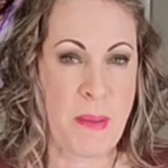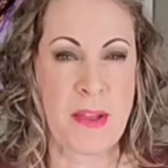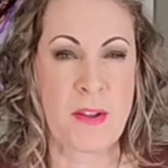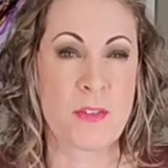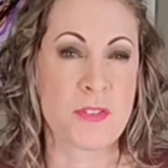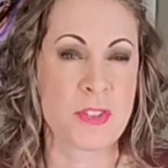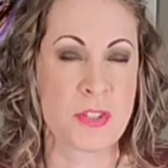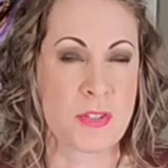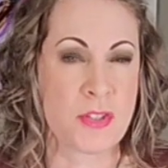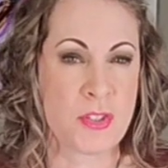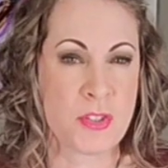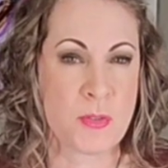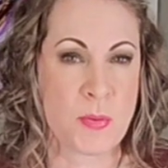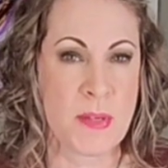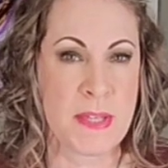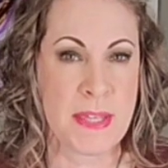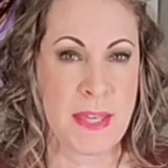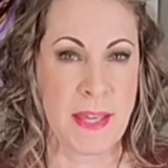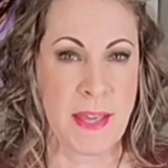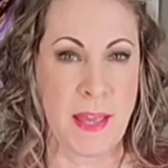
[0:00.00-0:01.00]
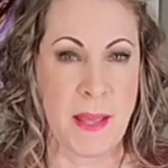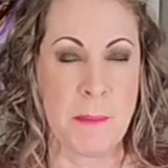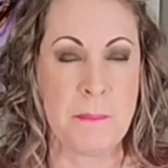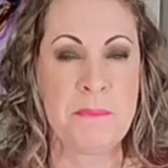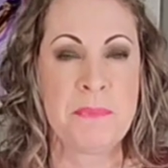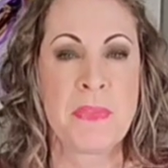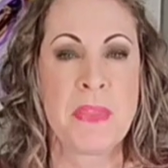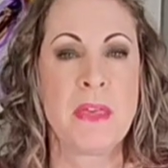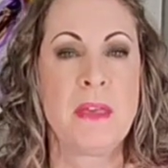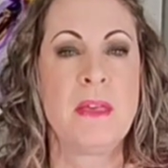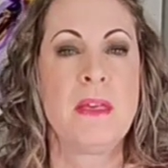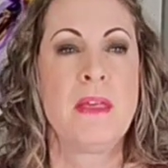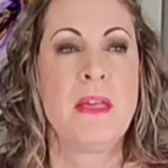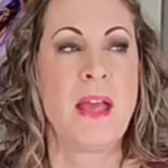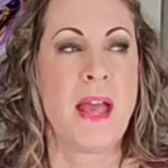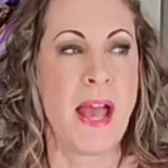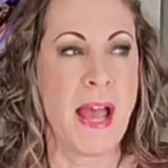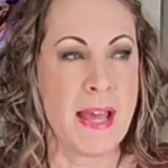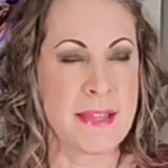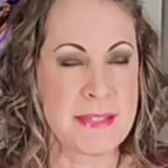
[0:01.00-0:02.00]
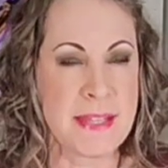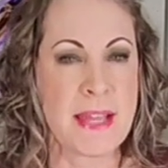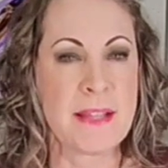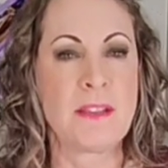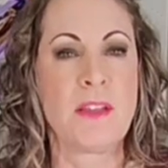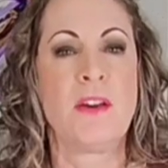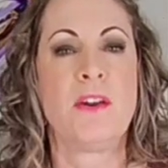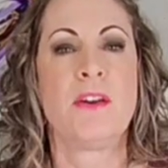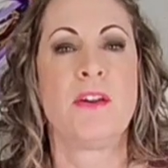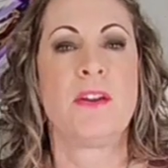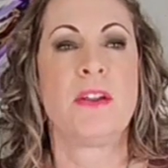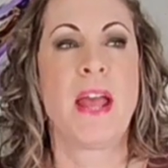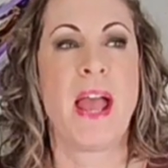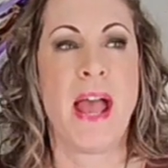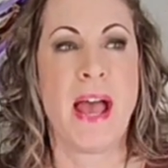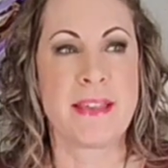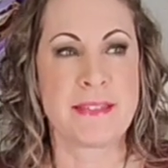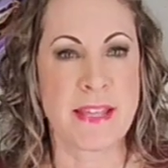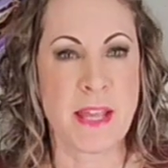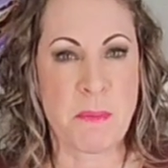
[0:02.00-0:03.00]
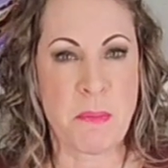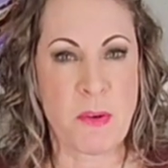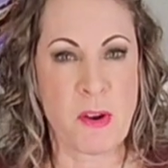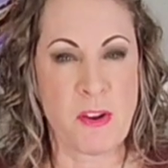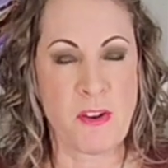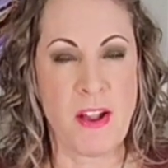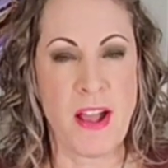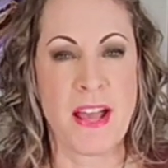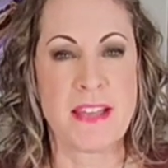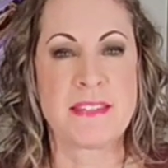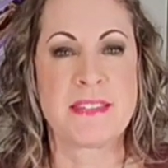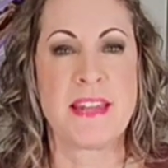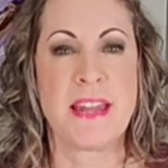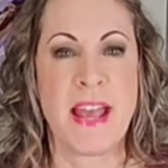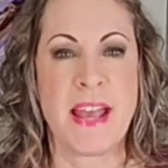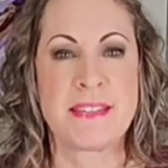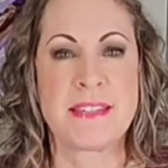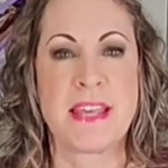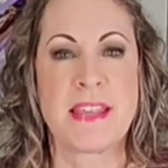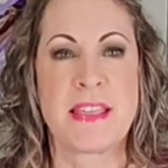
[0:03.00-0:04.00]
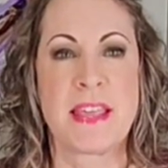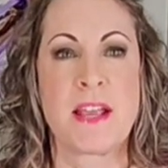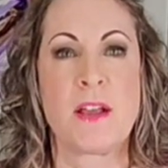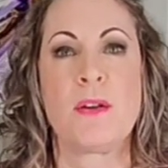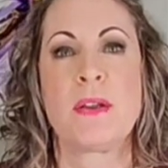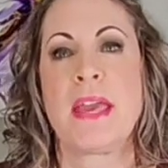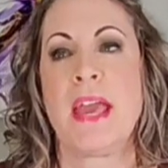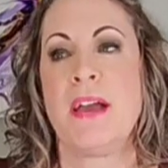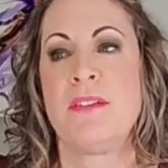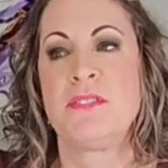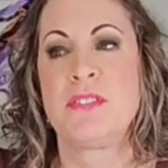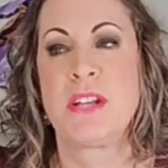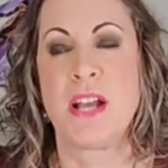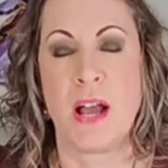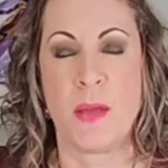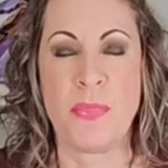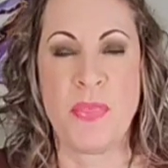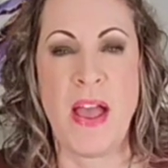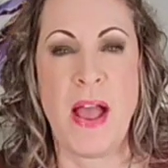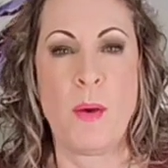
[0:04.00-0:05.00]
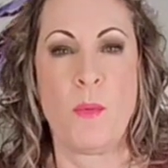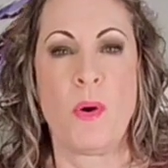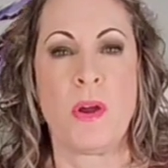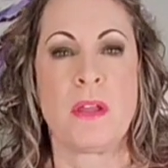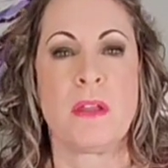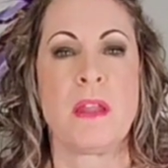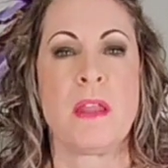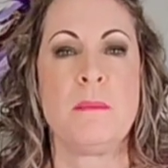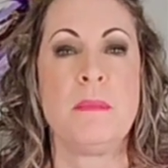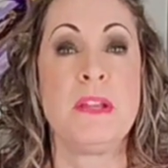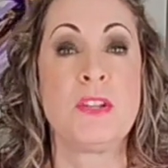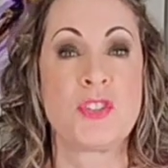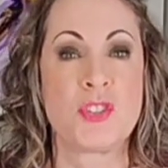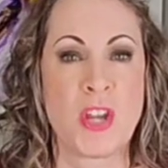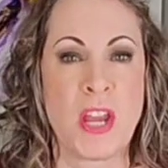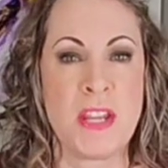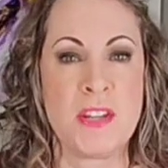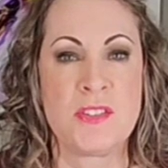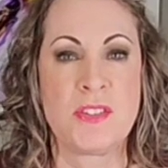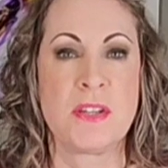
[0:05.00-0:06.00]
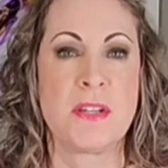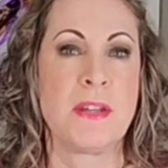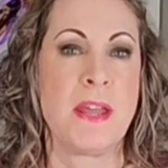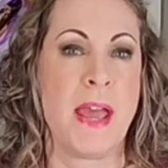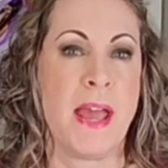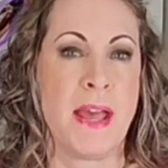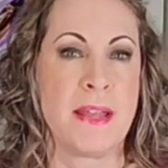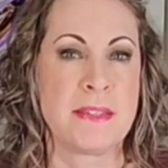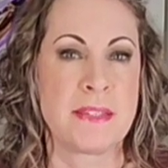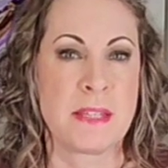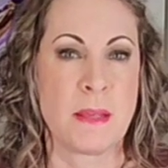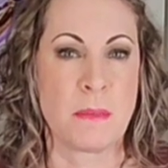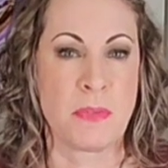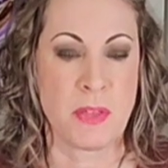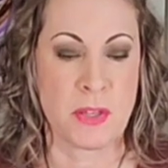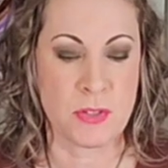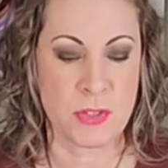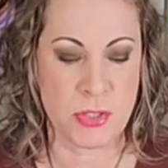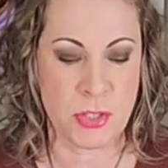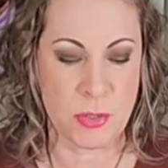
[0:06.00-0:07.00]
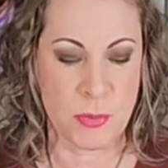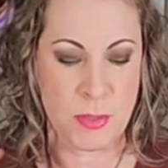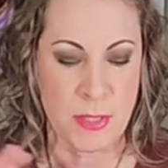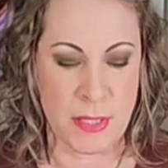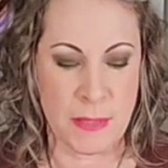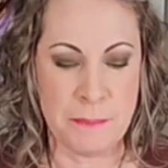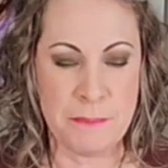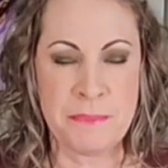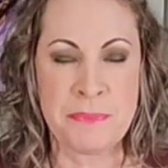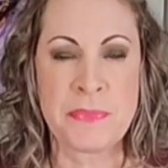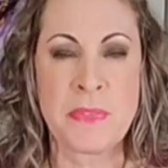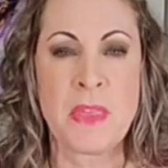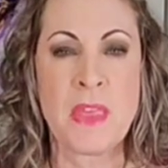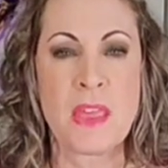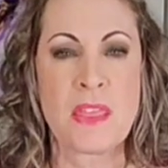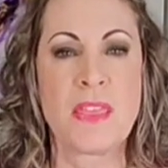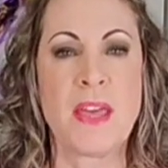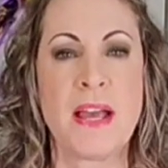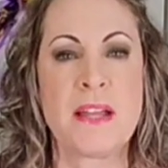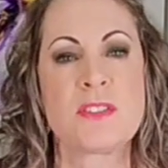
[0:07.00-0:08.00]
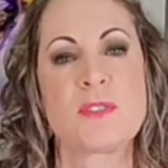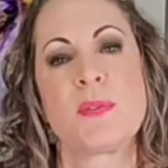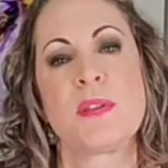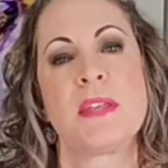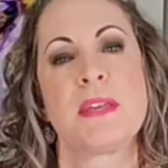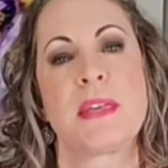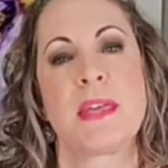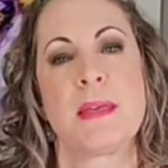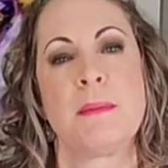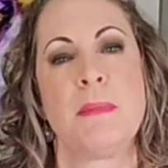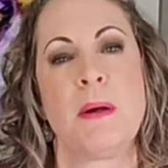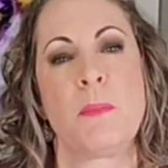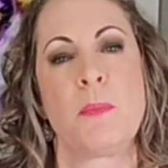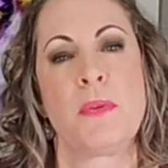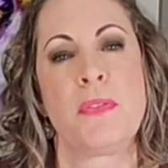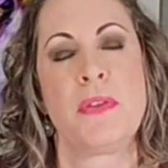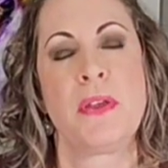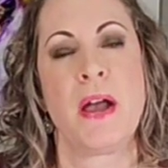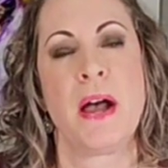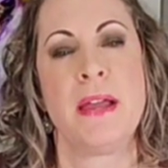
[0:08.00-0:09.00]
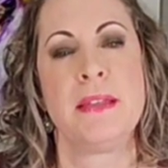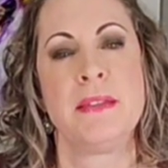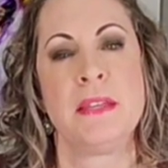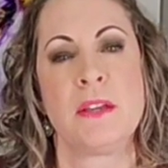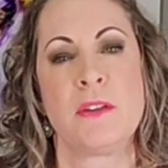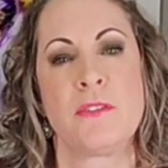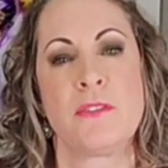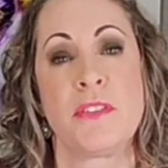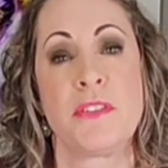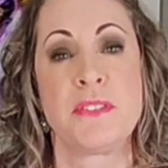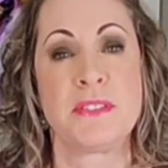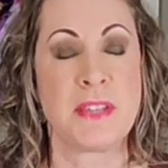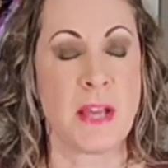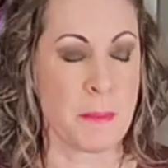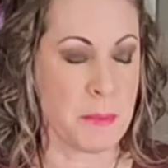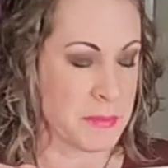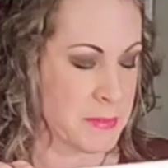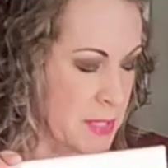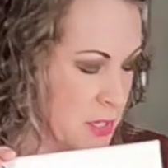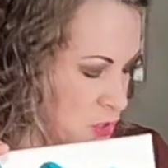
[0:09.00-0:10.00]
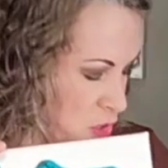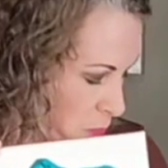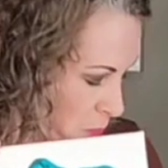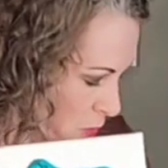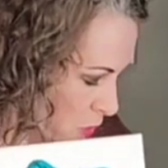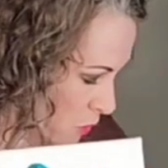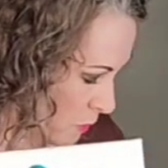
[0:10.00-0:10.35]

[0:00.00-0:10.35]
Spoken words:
of petals, so just tweaking it. As I learn, as I progress, and as I think, okay, I've got that one, let me change it and add something to it. That's when I came up with the idea for the double Dutch